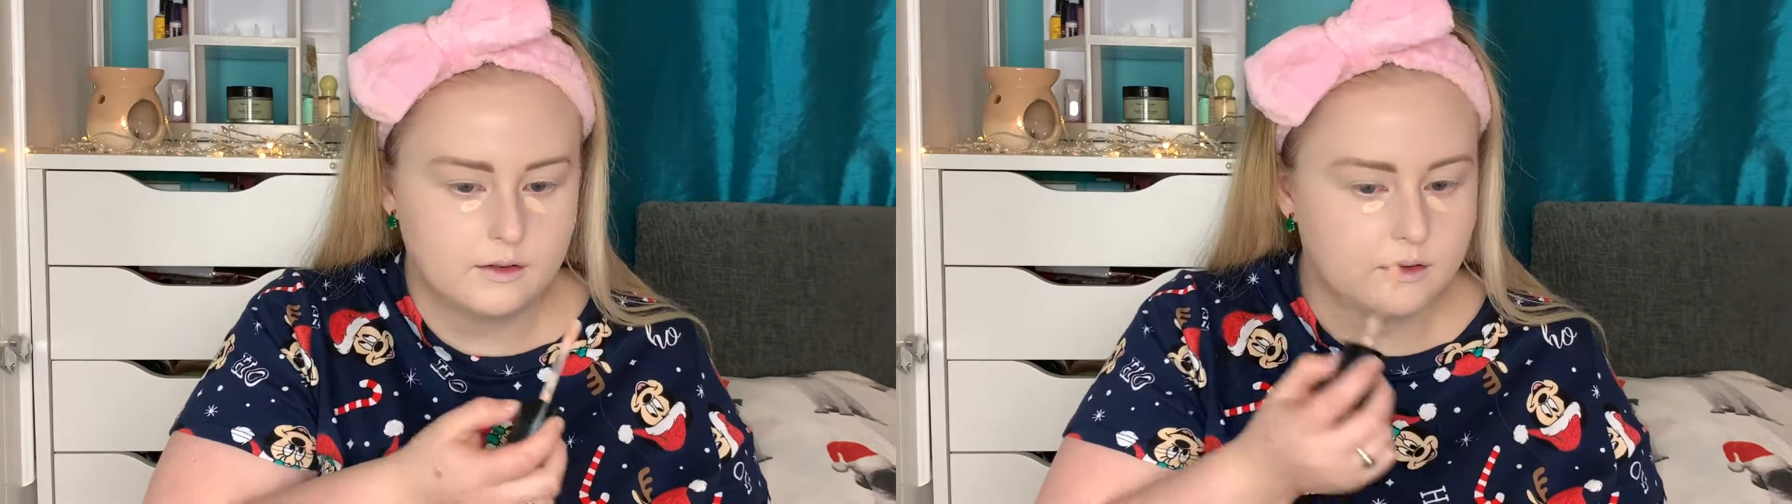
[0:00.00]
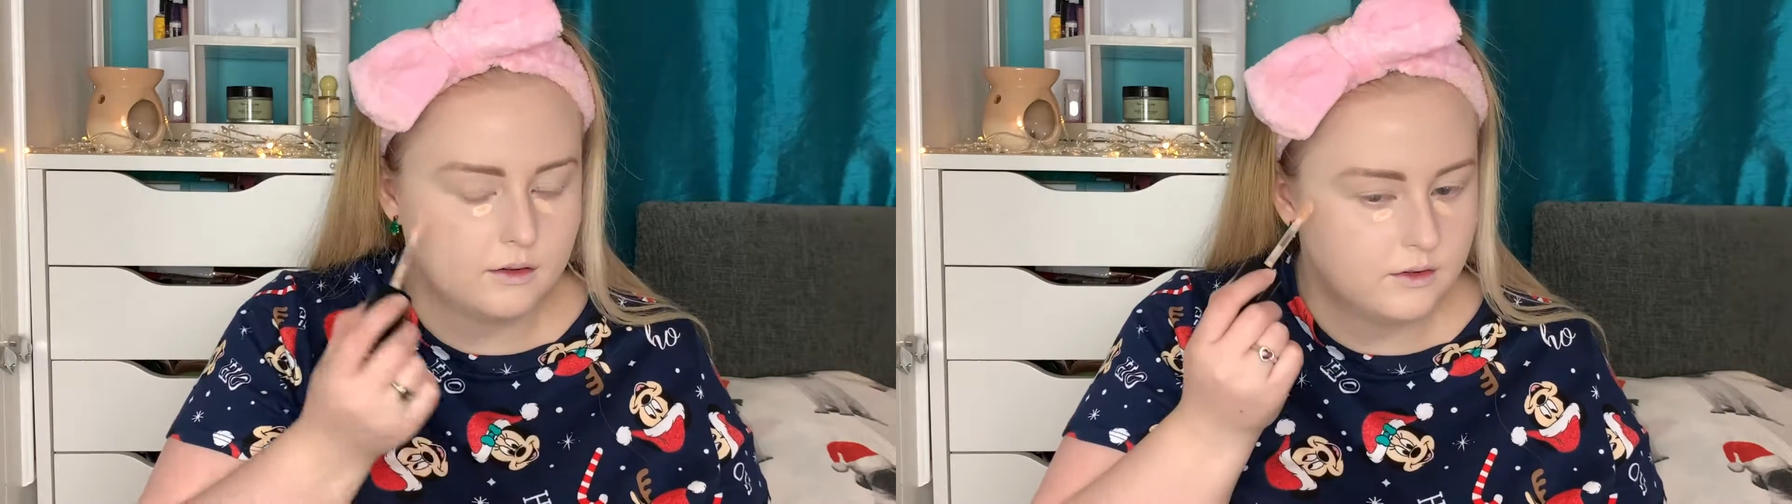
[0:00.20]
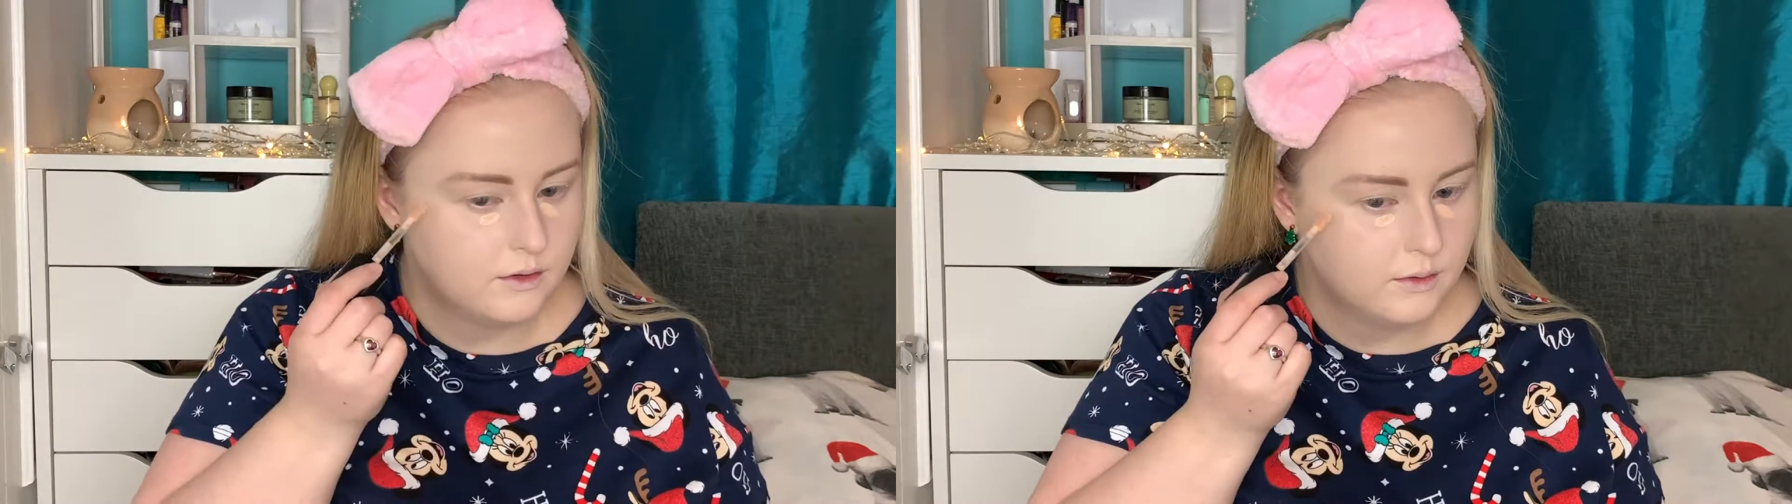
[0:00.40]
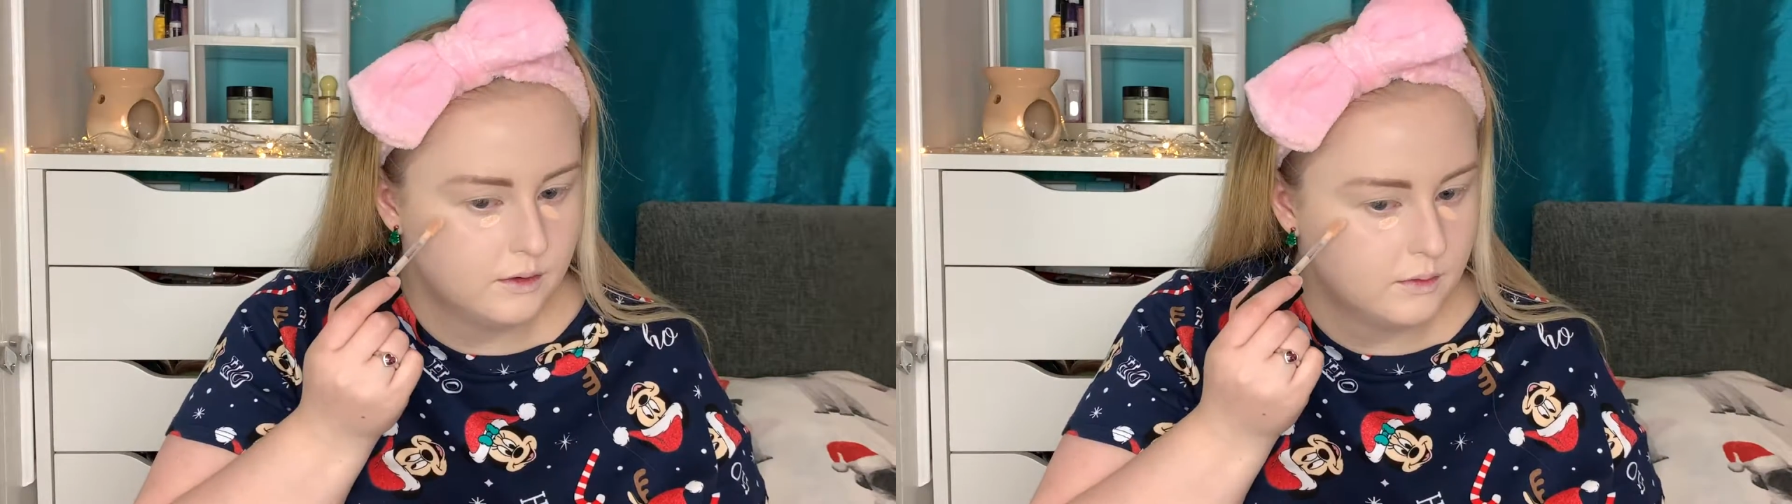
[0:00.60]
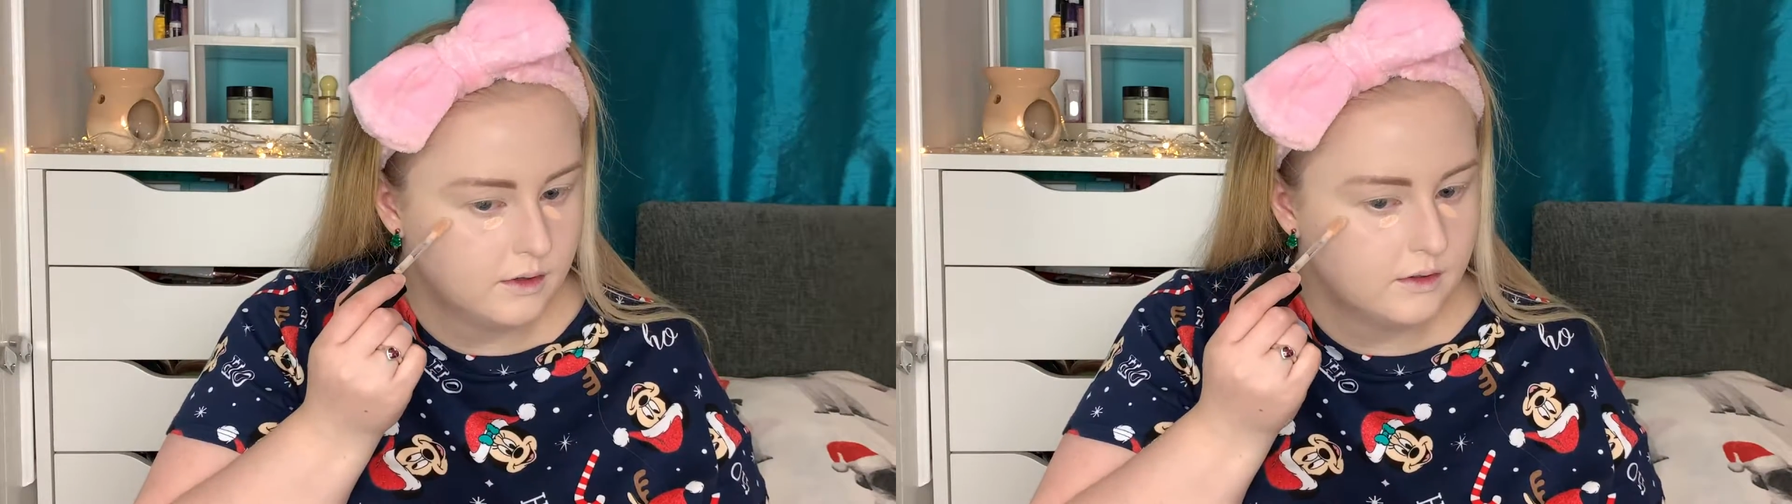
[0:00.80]
not going to do what I
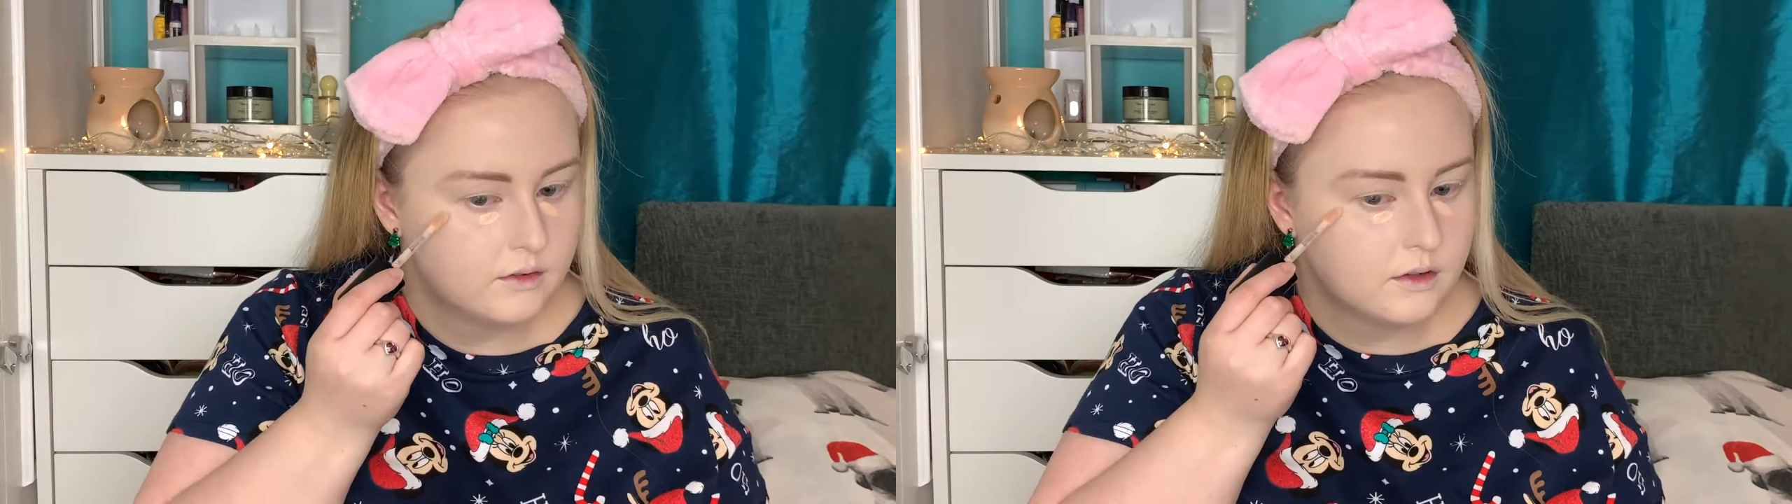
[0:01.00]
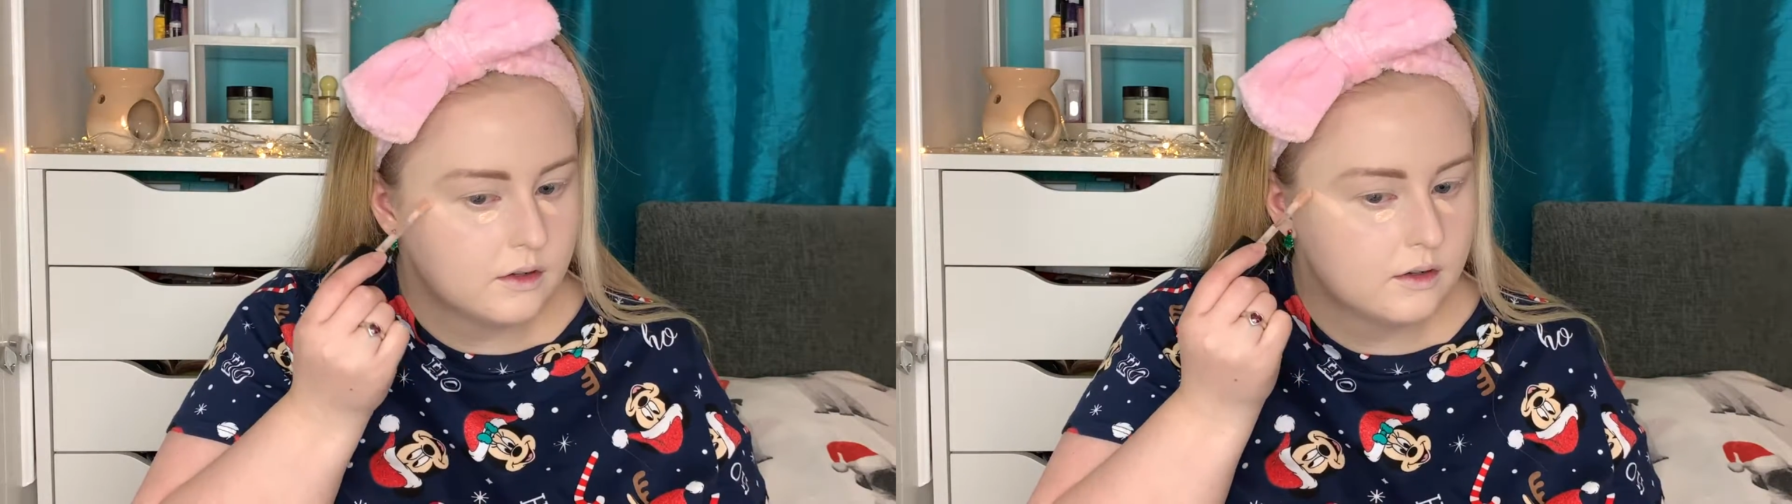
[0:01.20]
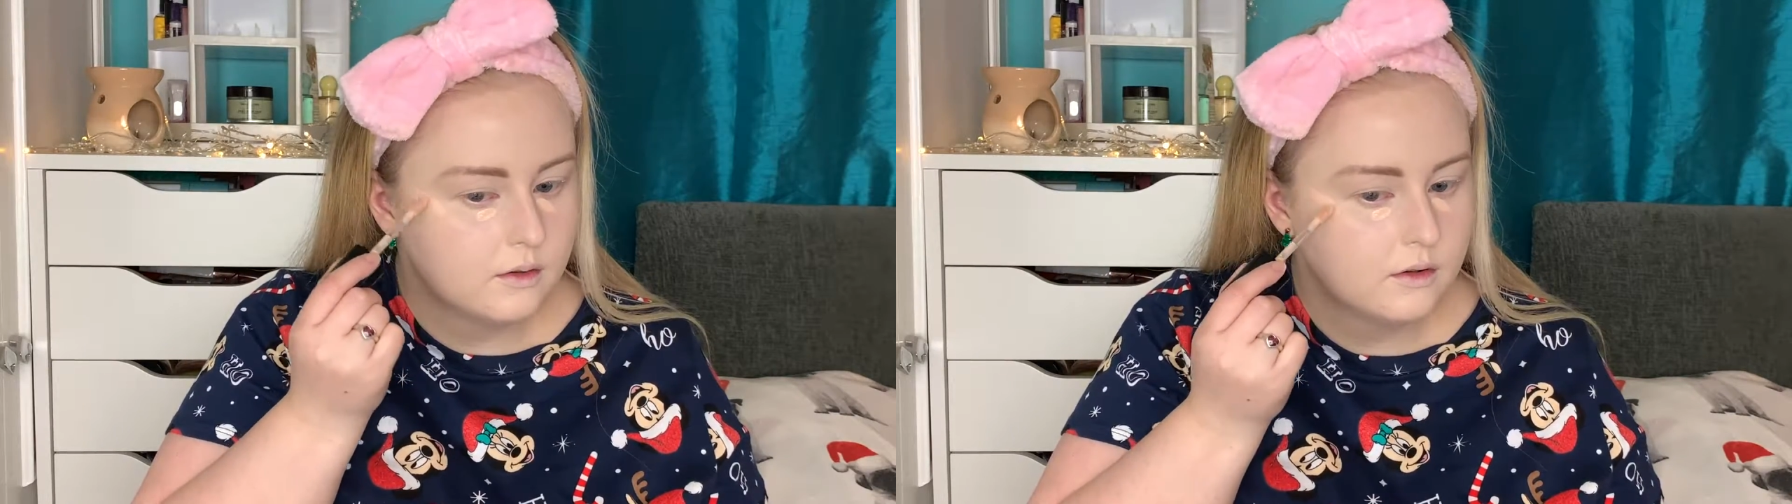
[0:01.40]
want it to do.